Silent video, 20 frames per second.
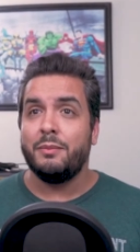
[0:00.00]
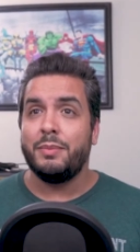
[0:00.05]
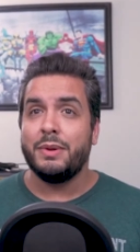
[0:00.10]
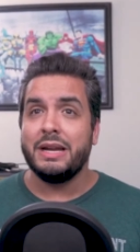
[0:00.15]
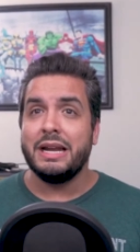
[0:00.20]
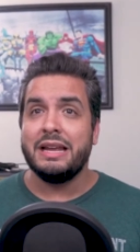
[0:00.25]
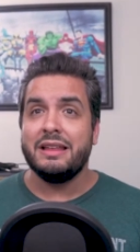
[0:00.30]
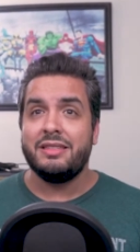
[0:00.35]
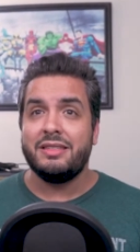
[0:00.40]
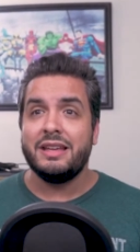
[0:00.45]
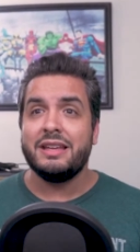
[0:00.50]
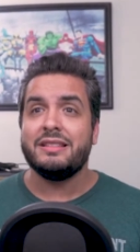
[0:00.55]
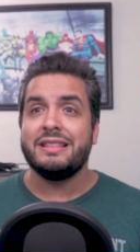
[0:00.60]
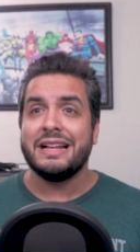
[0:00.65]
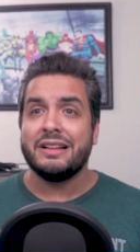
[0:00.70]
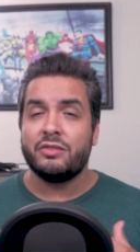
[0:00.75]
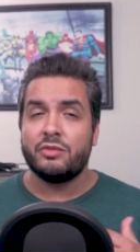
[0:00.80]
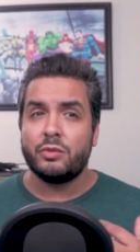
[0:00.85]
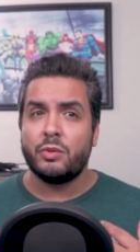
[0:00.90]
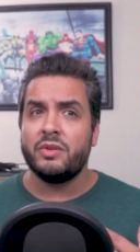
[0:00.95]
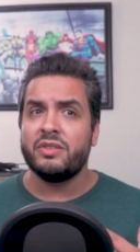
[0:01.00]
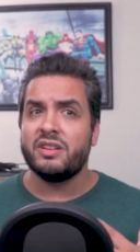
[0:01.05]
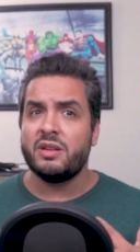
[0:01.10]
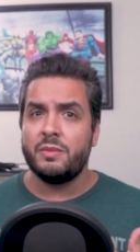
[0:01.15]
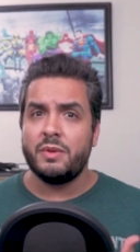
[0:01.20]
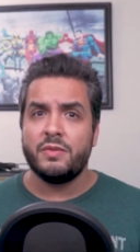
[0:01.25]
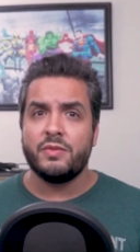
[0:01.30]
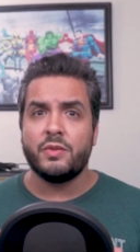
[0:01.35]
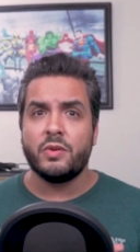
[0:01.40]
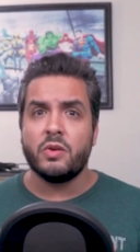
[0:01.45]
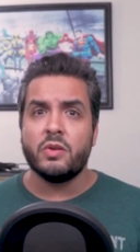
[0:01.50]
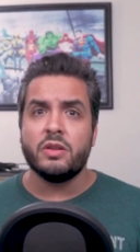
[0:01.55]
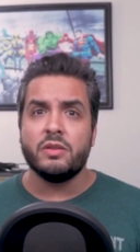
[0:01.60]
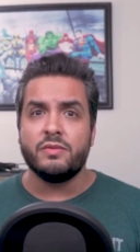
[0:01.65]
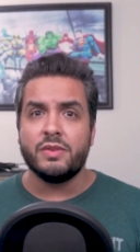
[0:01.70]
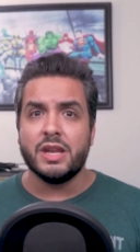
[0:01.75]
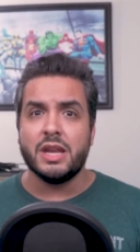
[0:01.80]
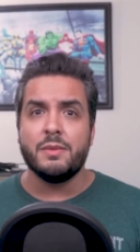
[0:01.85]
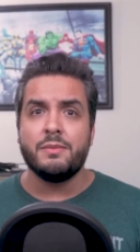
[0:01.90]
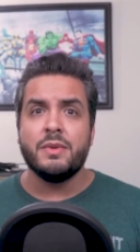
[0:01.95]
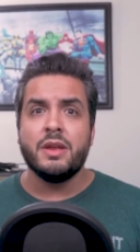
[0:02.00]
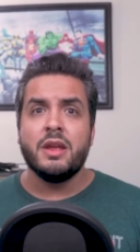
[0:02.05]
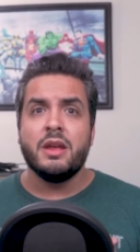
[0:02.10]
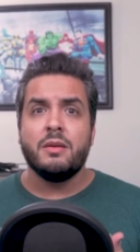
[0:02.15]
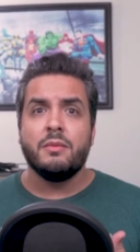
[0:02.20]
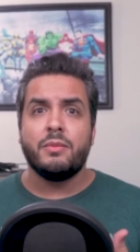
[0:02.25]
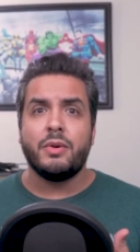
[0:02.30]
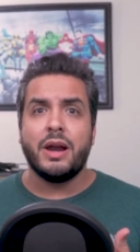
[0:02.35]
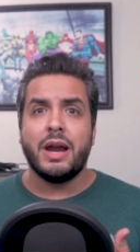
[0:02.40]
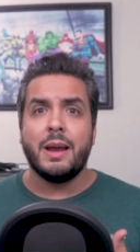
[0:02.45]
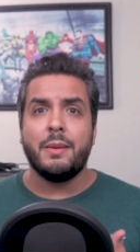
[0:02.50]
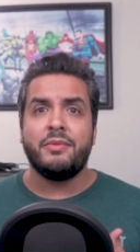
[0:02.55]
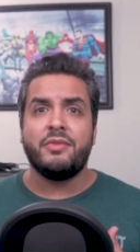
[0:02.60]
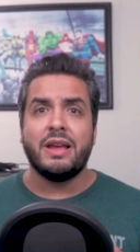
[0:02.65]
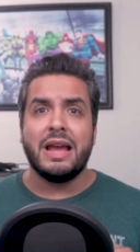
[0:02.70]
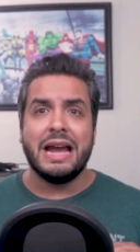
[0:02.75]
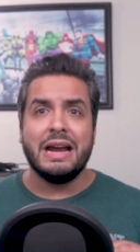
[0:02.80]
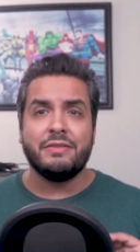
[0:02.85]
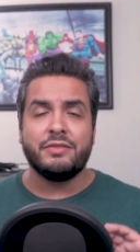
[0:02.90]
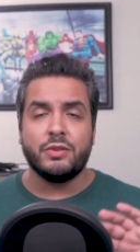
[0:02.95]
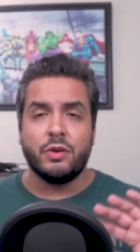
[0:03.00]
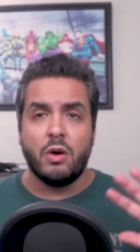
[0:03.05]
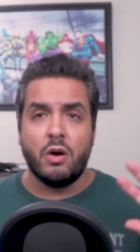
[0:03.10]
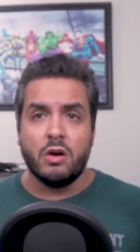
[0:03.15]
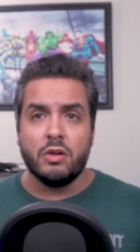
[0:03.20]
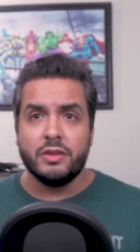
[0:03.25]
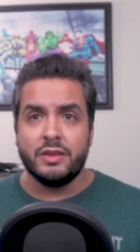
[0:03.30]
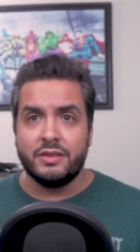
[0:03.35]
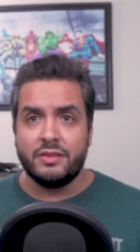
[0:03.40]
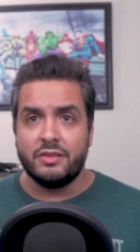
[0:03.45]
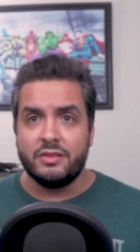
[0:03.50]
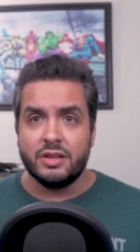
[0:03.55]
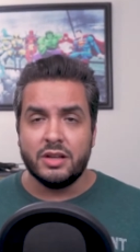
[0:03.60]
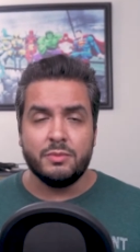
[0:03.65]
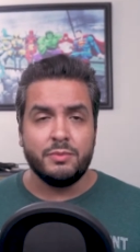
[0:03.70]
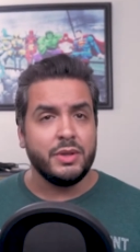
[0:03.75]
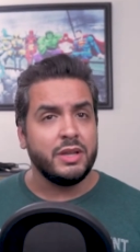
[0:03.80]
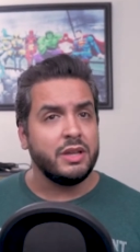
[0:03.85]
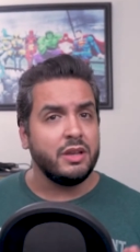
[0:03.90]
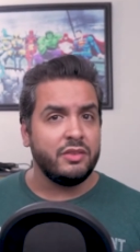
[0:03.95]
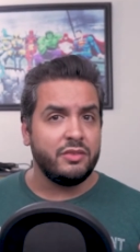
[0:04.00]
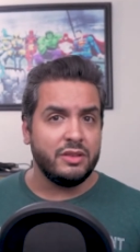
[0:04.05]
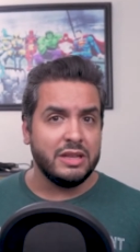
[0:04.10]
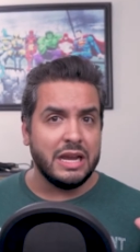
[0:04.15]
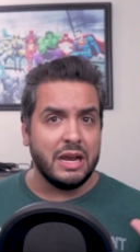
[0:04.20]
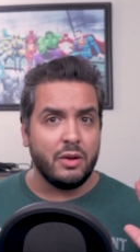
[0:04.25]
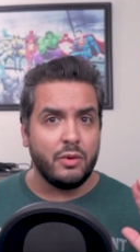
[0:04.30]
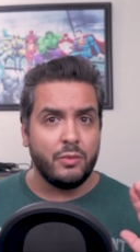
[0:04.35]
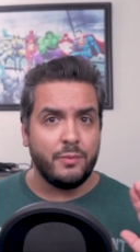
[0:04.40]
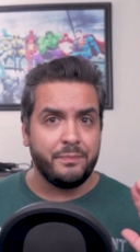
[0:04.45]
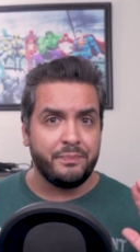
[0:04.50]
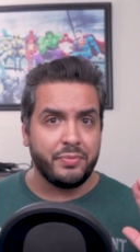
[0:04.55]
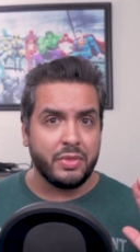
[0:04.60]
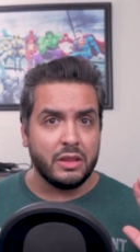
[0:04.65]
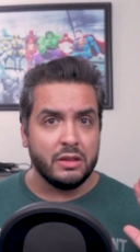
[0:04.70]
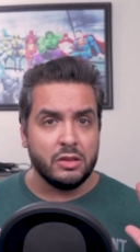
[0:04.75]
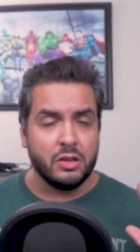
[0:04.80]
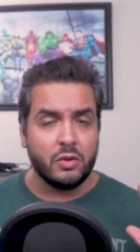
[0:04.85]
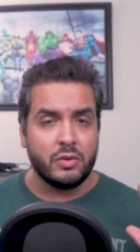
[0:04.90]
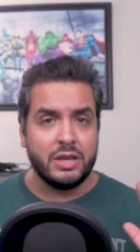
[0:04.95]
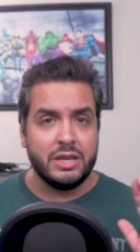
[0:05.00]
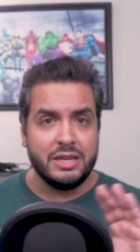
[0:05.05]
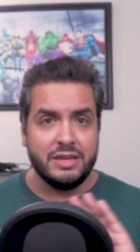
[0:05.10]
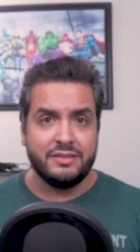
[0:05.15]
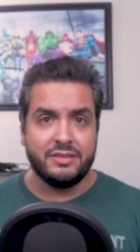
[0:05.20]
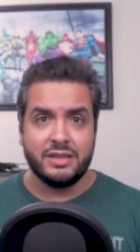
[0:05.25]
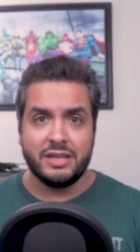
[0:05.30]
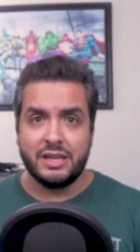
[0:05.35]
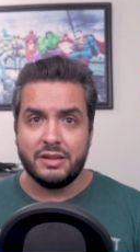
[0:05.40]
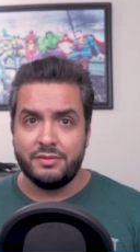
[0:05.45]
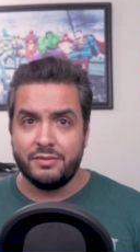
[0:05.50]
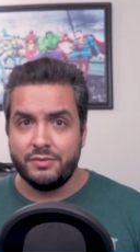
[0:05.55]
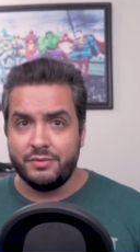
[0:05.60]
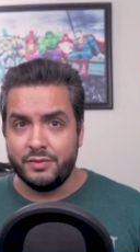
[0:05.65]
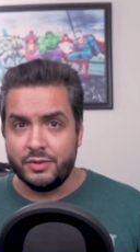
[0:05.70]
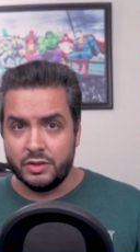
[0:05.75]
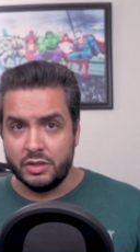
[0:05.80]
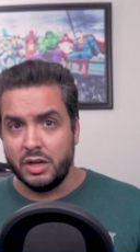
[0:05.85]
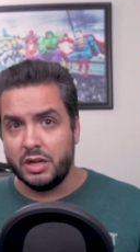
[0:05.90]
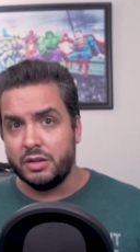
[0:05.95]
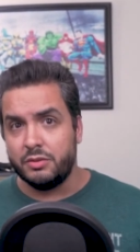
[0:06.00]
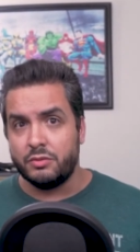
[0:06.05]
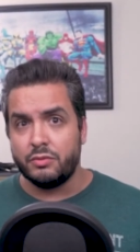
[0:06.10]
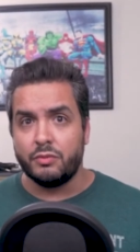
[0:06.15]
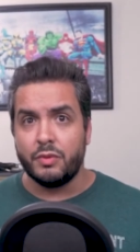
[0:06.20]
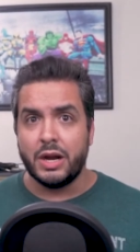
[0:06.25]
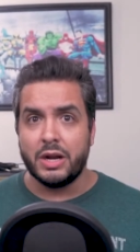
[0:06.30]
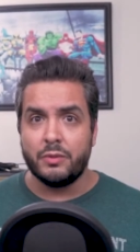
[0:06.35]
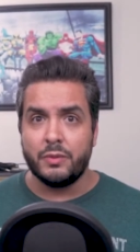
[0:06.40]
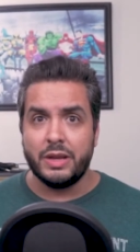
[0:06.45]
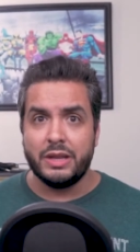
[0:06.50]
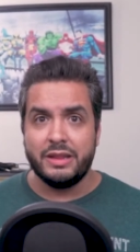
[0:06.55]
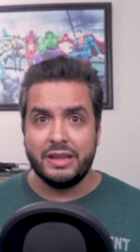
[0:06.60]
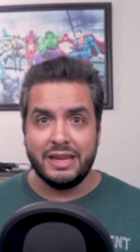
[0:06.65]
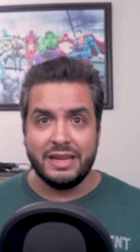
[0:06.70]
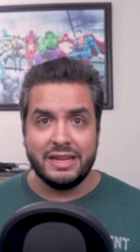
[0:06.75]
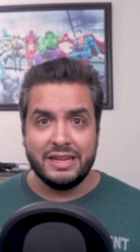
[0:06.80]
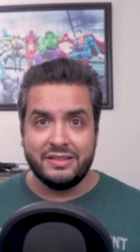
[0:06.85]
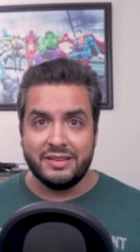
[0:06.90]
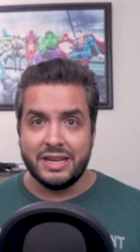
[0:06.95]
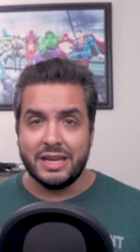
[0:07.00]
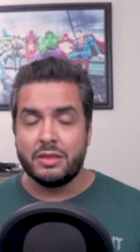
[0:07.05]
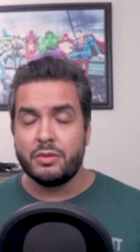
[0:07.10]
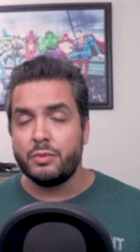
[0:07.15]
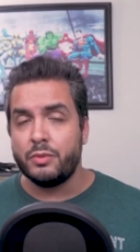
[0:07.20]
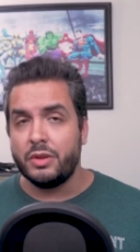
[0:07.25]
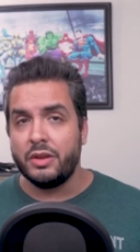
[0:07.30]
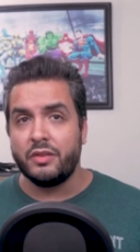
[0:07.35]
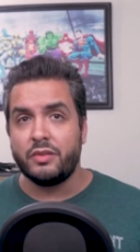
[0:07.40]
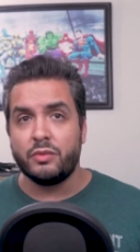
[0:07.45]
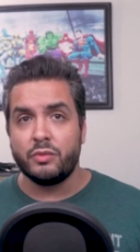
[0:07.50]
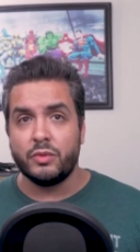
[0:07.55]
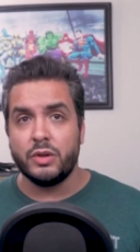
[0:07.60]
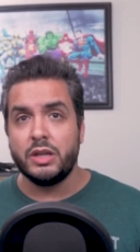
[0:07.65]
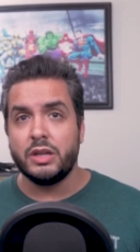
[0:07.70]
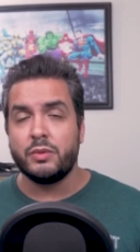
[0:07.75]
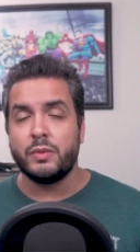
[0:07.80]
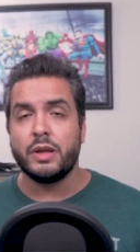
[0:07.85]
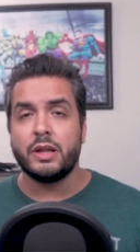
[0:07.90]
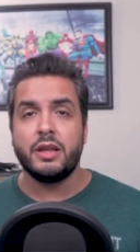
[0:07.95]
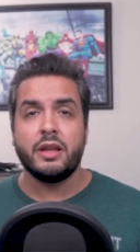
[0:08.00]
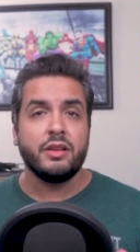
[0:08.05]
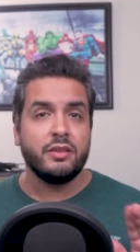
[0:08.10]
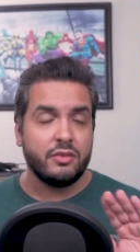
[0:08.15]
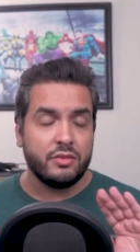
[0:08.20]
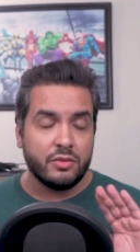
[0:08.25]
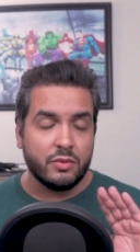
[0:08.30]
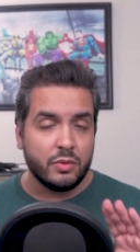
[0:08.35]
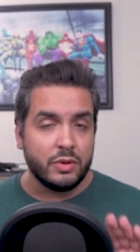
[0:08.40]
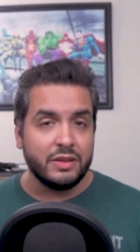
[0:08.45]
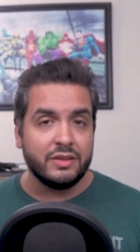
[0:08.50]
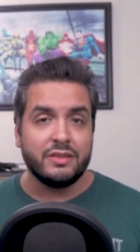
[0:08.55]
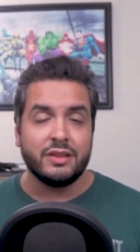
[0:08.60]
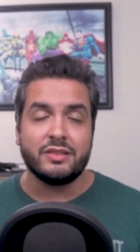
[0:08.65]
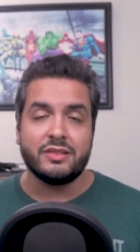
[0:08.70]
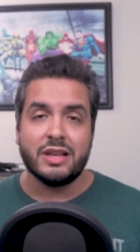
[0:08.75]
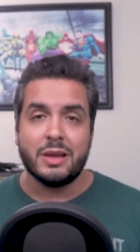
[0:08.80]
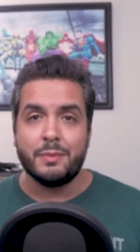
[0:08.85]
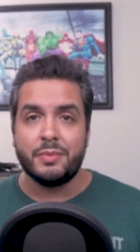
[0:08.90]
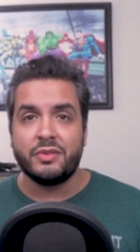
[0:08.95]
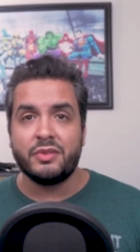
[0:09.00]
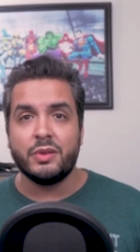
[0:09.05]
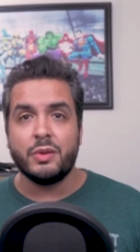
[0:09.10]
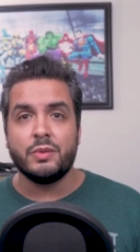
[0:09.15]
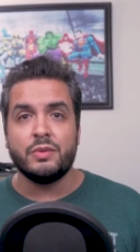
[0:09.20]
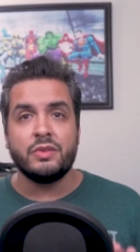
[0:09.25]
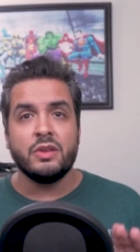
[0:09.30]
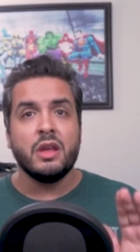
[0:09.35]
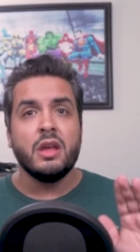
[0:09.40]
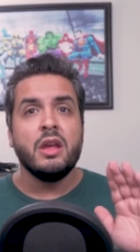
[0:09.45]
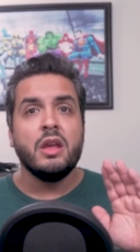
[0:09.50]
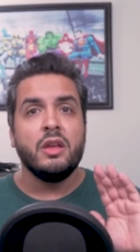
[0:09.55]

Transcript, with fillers: But I think that story's going to be further developed perhaps after all this is done because now Loki needs to get done right away. They need to get through this really quickly because there's only six episodes.